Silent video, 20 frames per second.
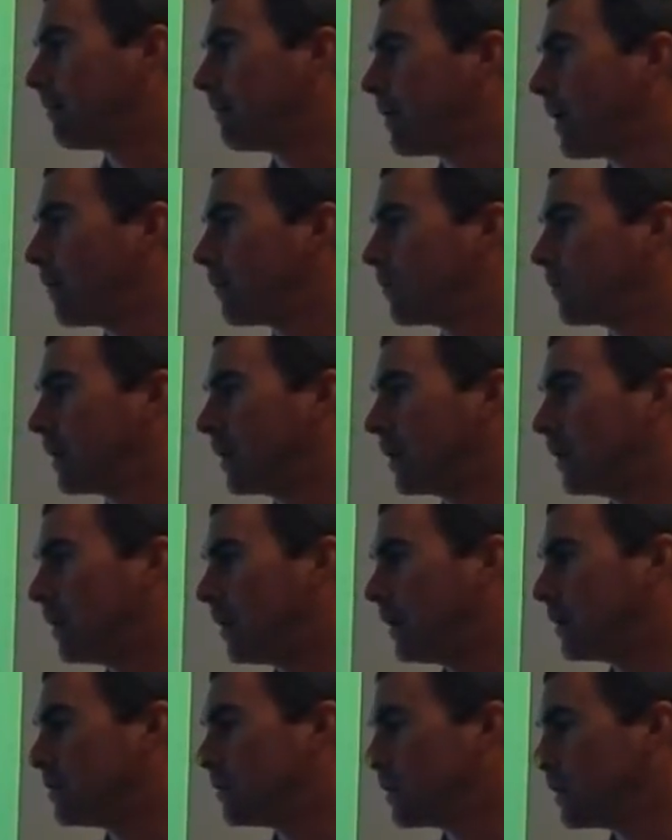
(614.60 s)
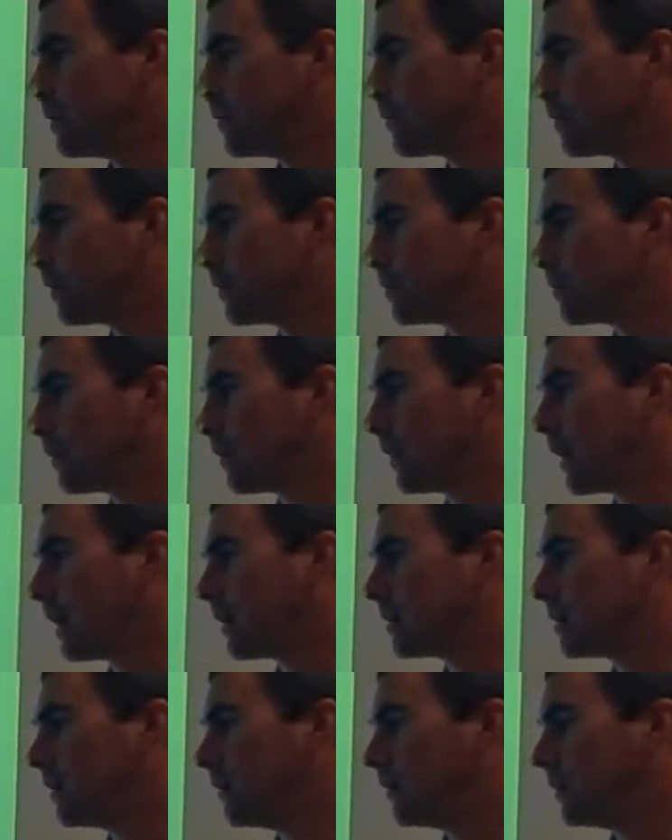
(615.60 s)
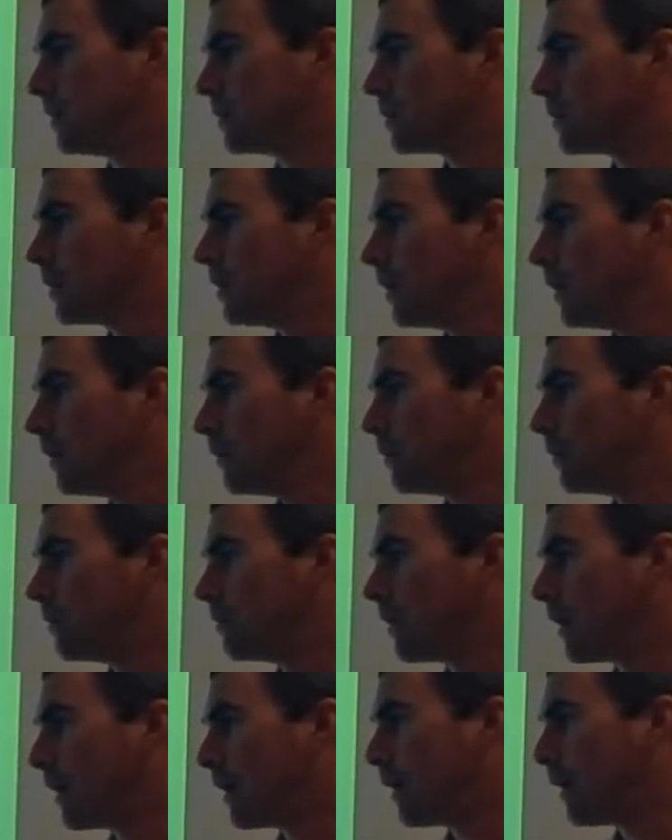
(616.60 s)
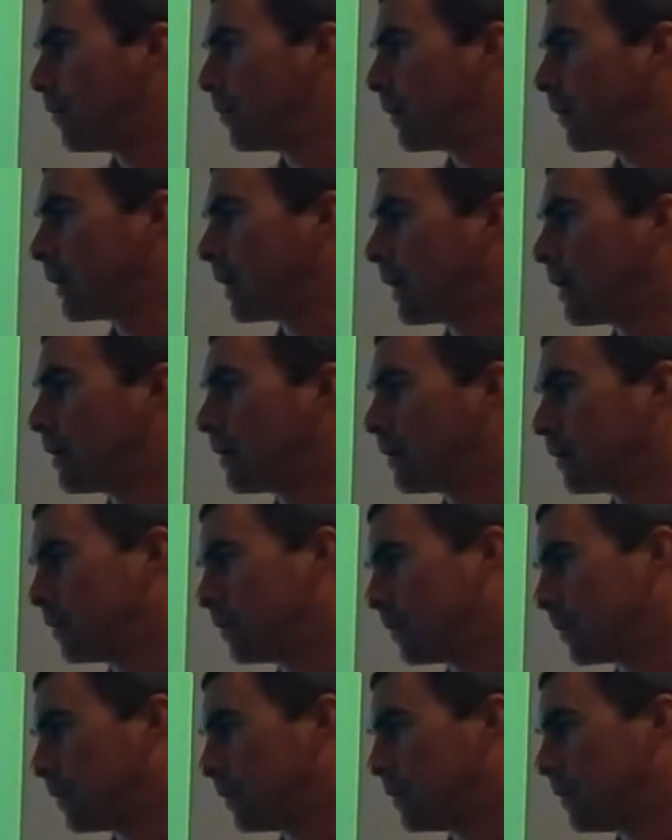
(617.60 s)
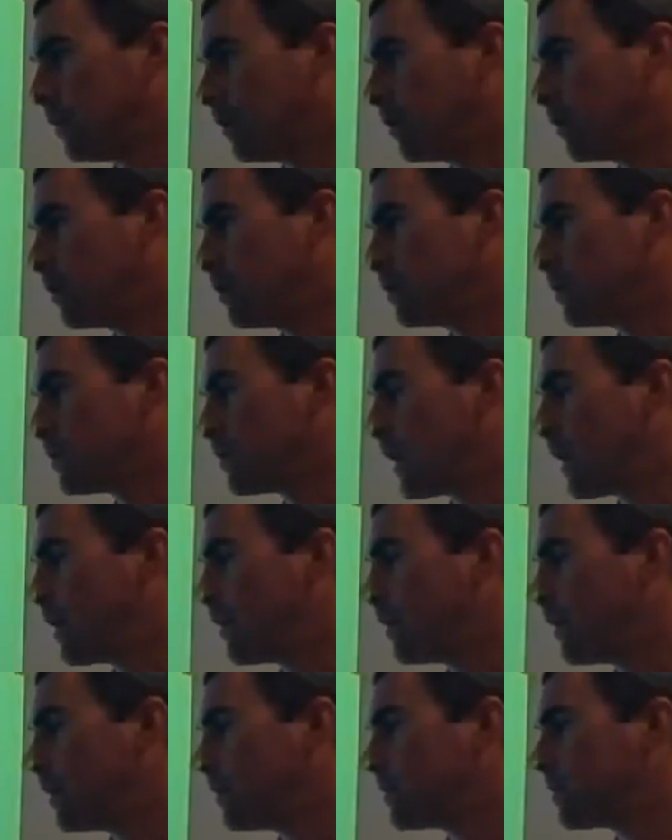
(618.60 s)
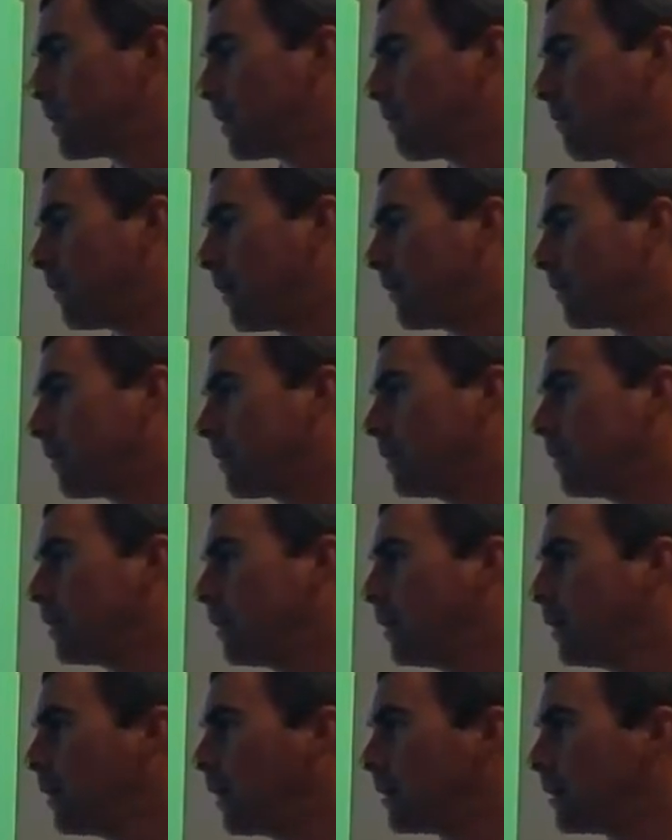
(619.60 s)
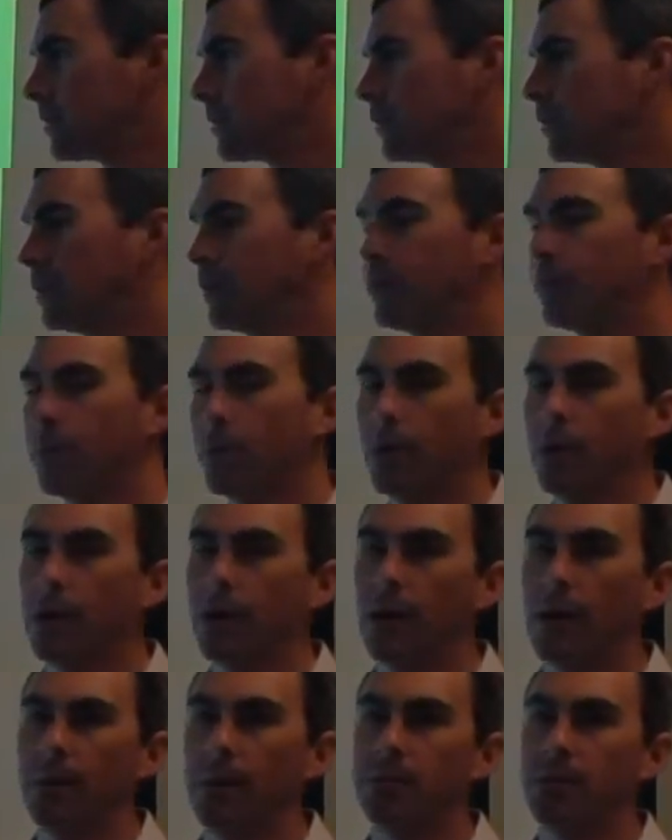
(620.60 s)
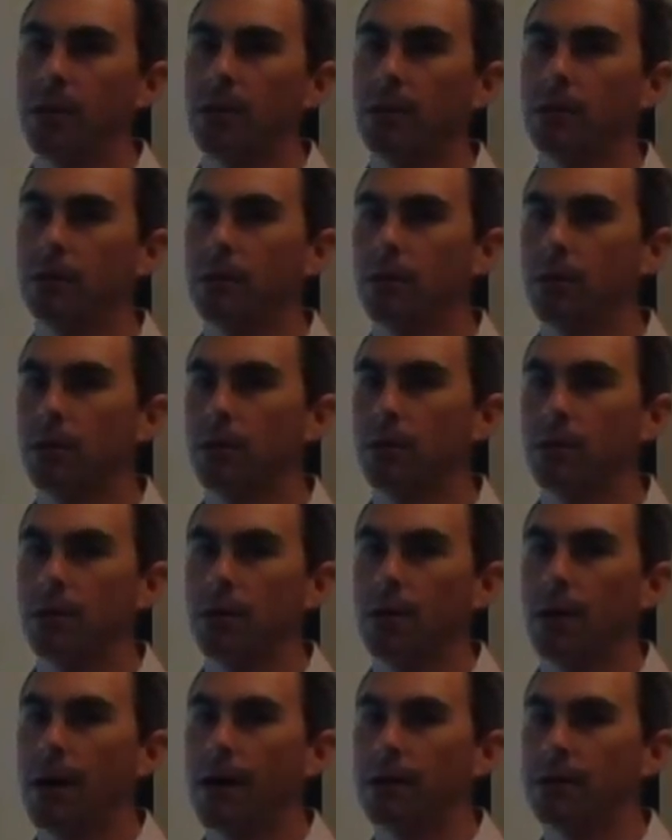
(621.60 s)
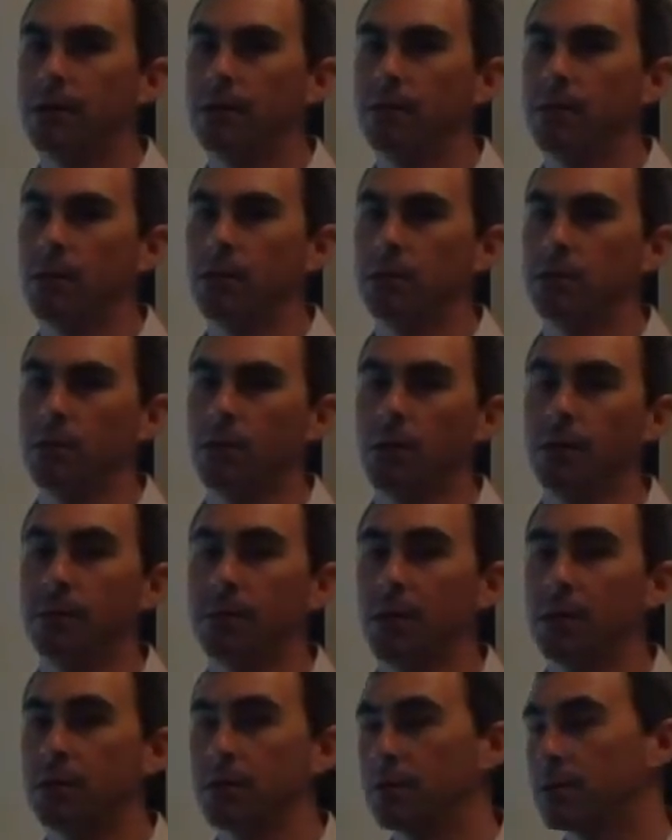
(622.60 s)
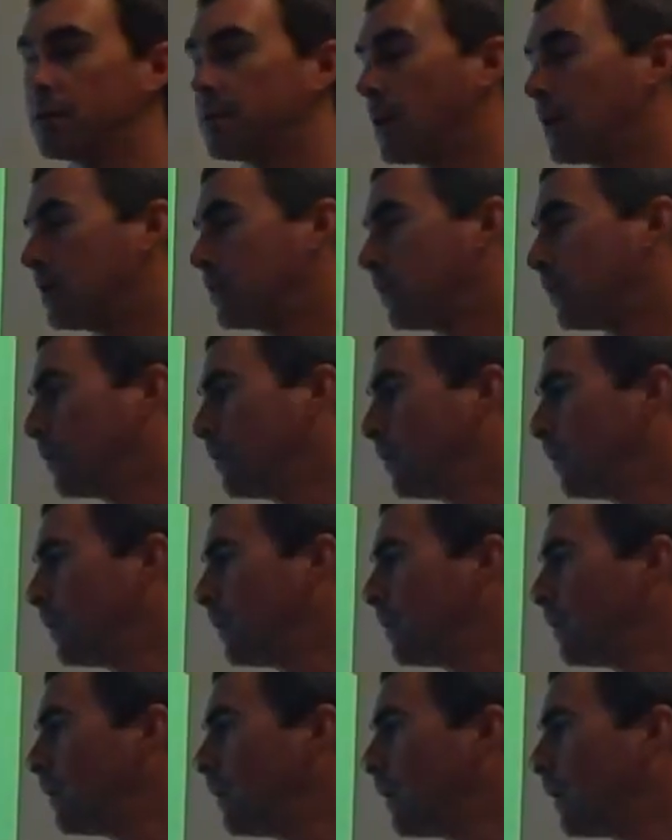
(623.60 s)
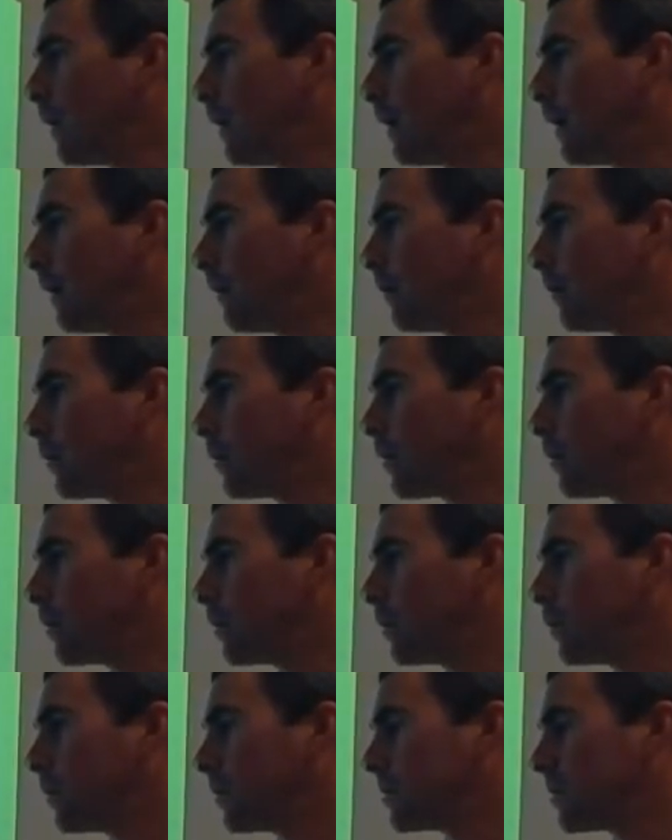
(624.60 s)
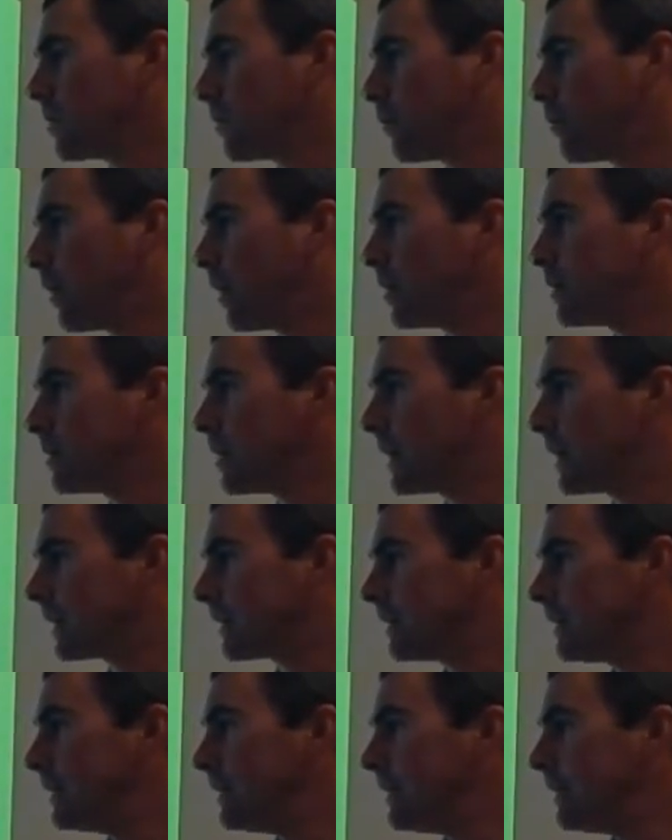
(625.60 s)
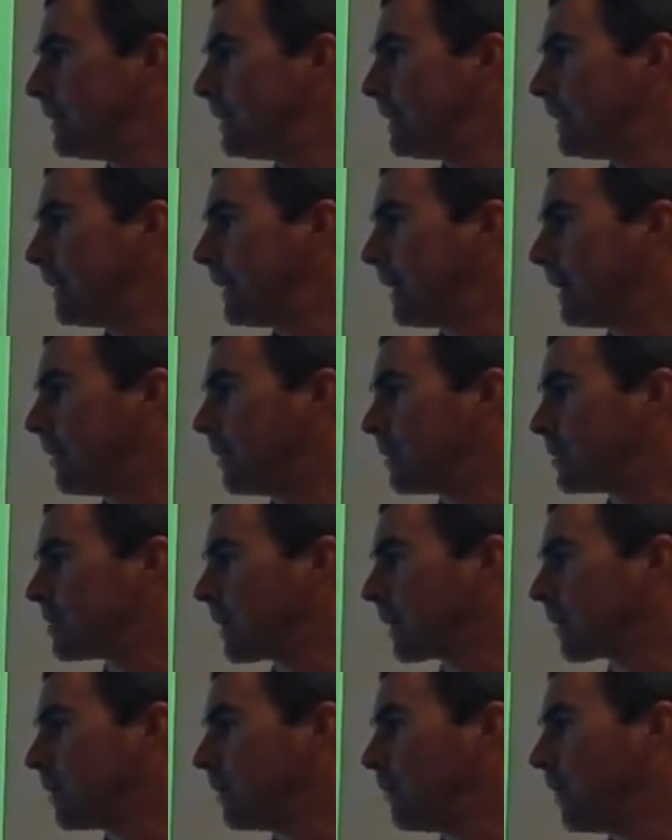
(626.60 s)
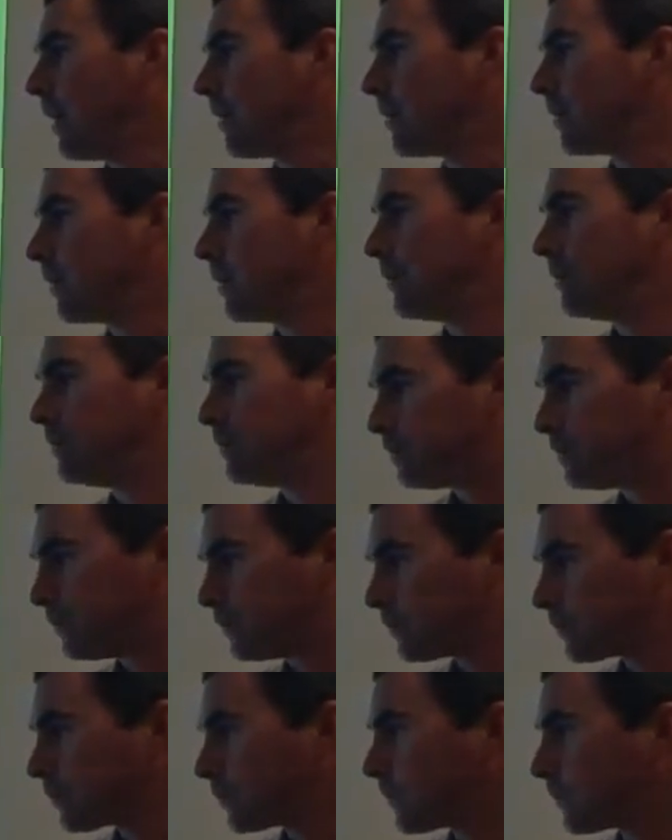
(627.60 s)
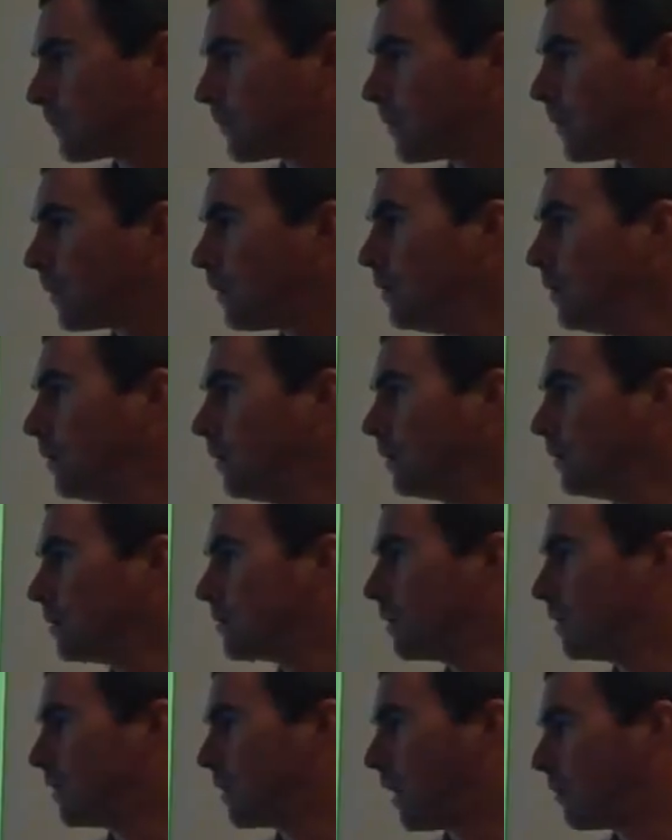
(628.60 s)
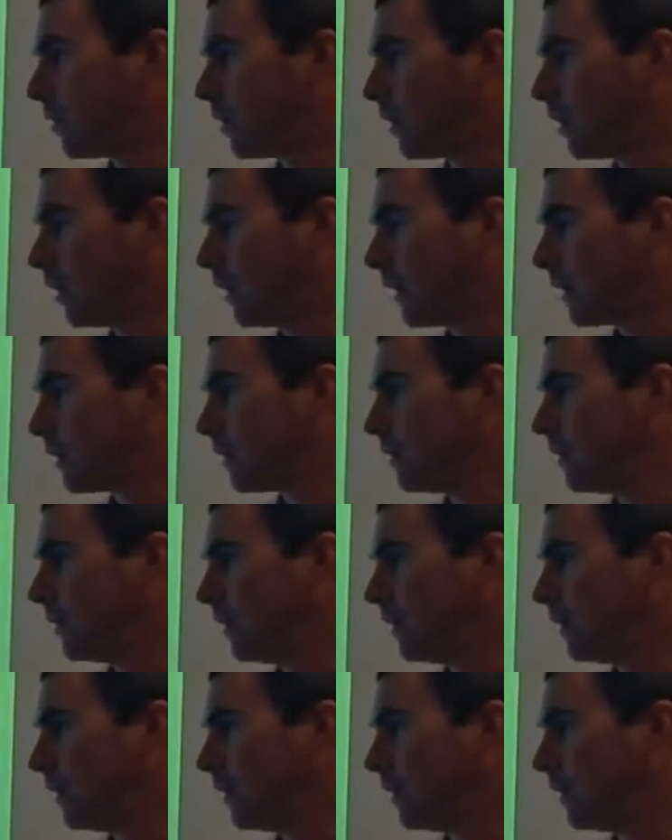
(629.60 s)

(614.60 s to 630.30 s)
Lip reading: however many days you need for each one of the activities, move that up or down, and you'll continue to use that same method as you move forward to update your activities or update your schedule throughout the course of the project. The second method is to double click